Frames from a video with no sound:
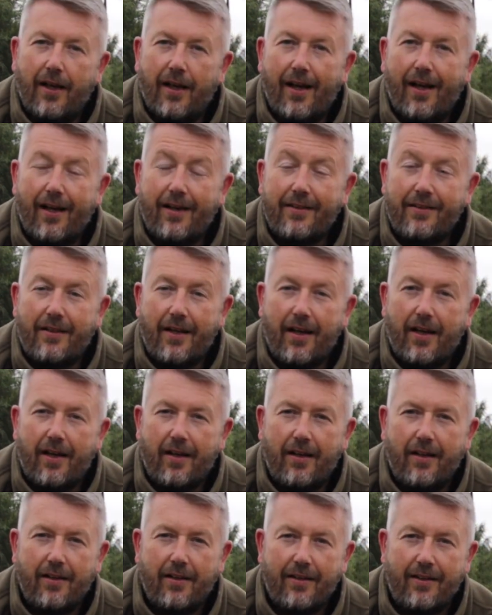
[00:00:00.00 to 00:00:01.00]
and
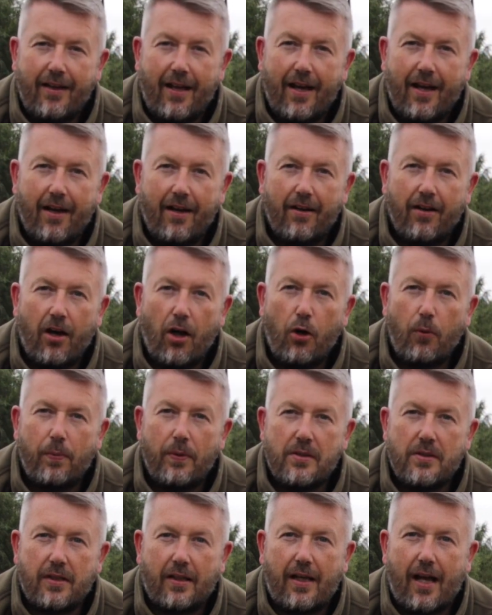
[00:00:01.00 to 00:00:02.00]
yeah,
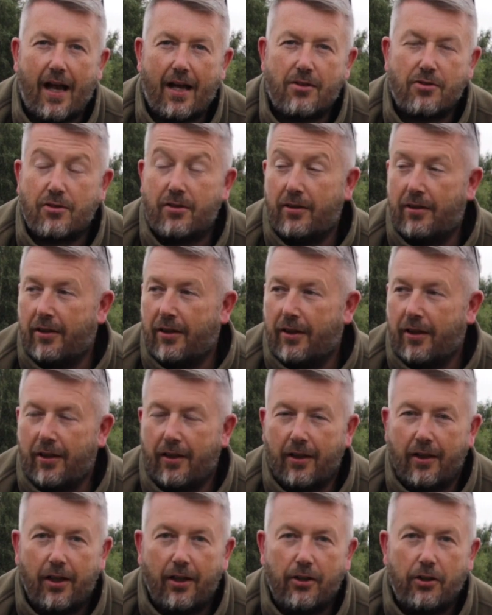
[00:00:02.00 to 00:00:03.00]
hoping to catch
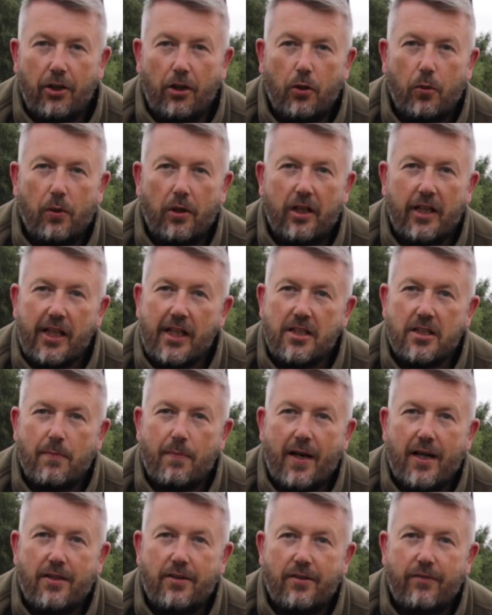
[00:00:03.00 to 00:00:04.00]
another one of these
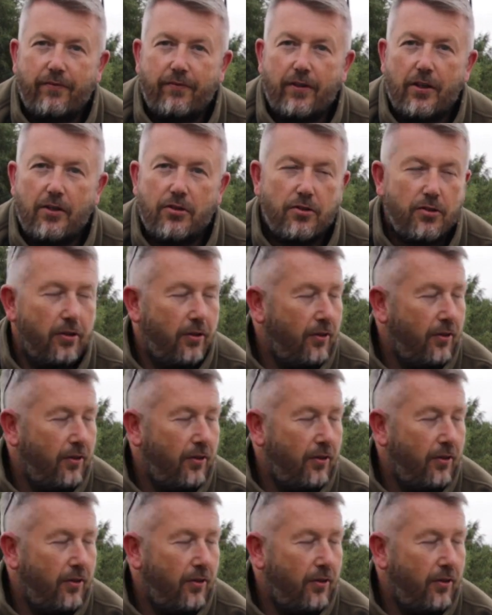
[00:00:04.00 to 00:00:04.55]
amazing fish